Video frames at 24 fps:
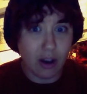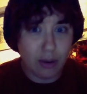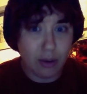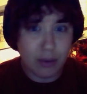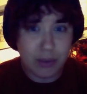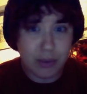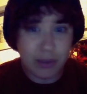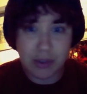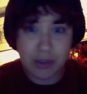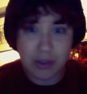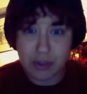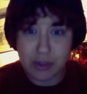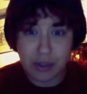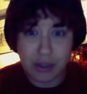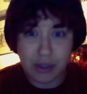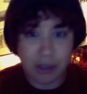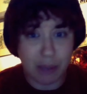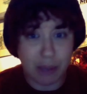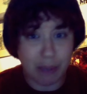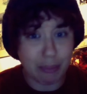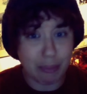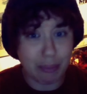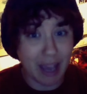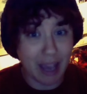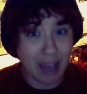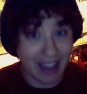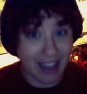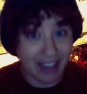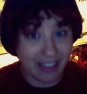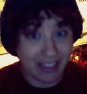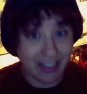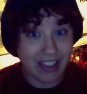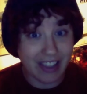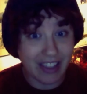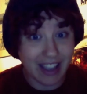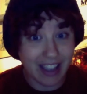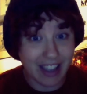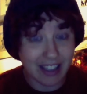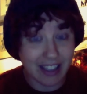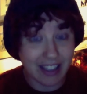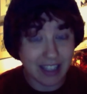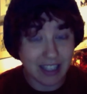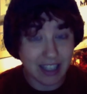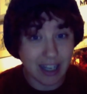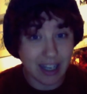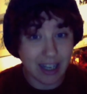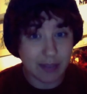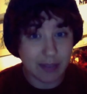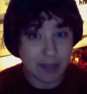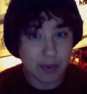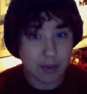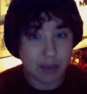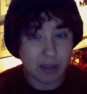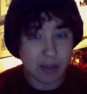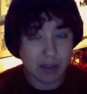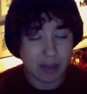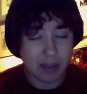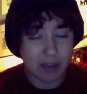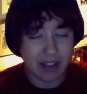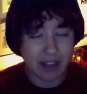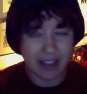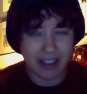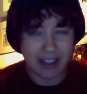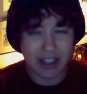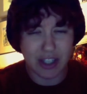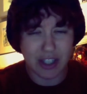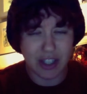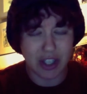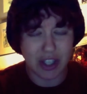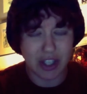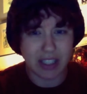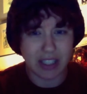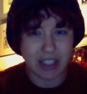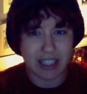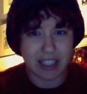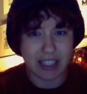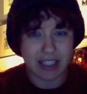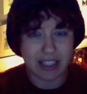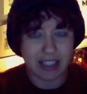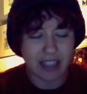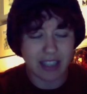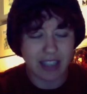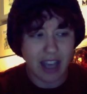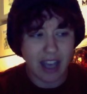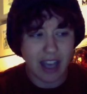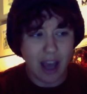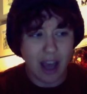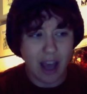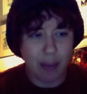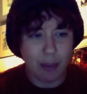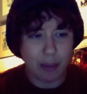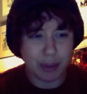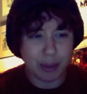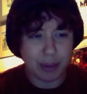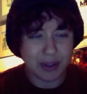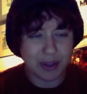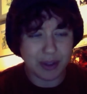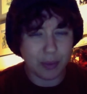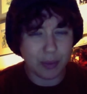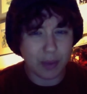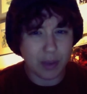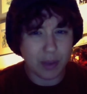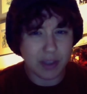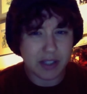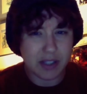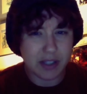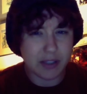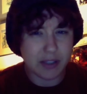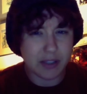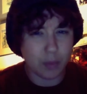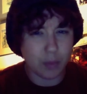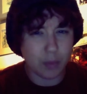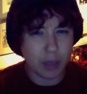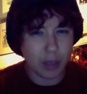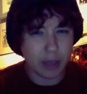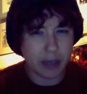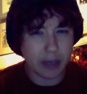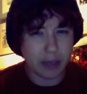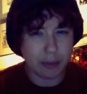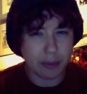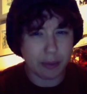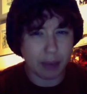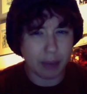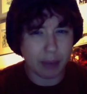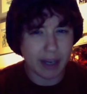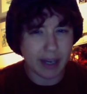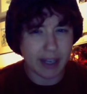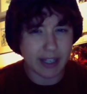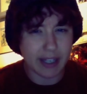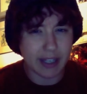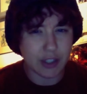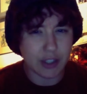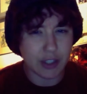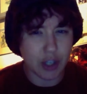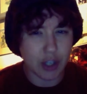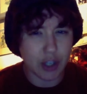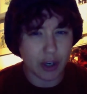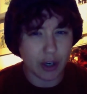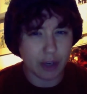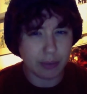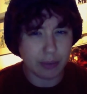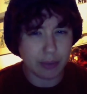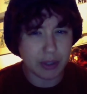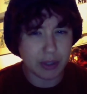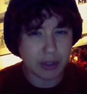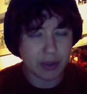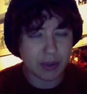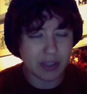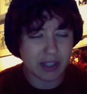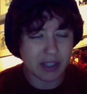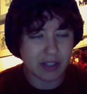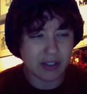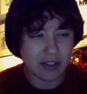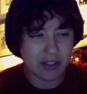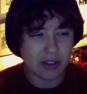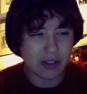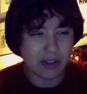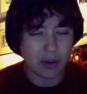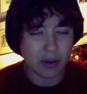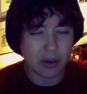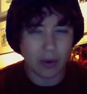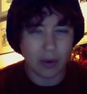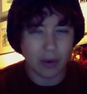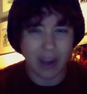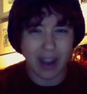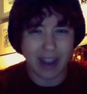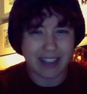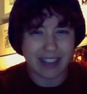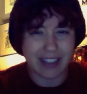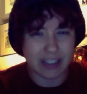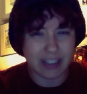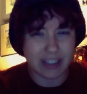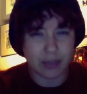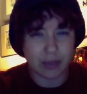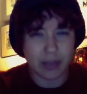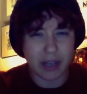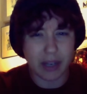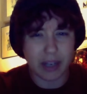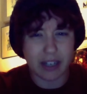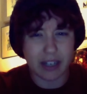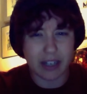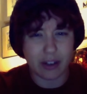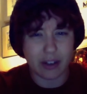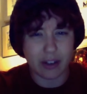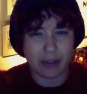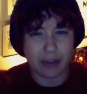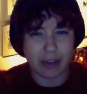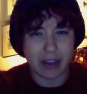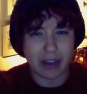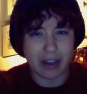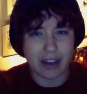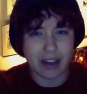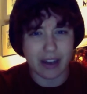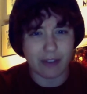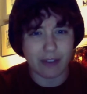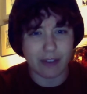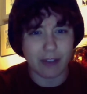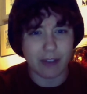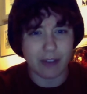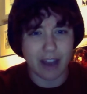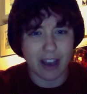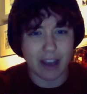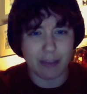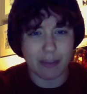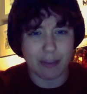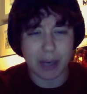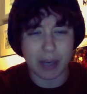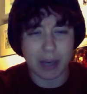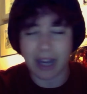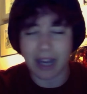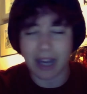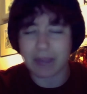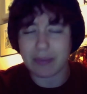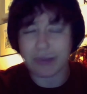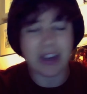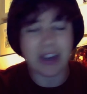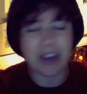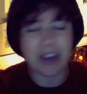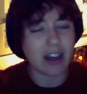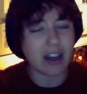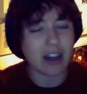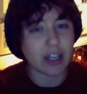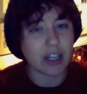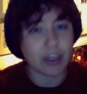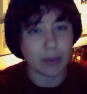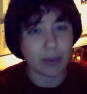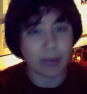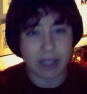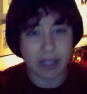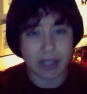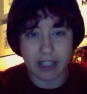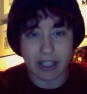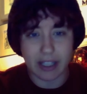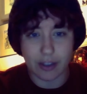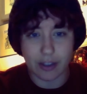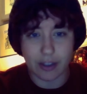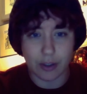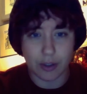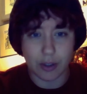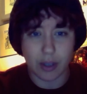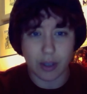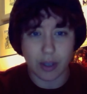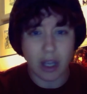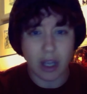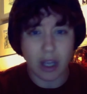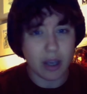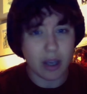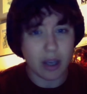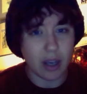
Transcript: almost sociopathic at times with some of the things she did, but there was this weird biting charm to it, so I did rate it a 3 out of 5, but I'm not gonna read the other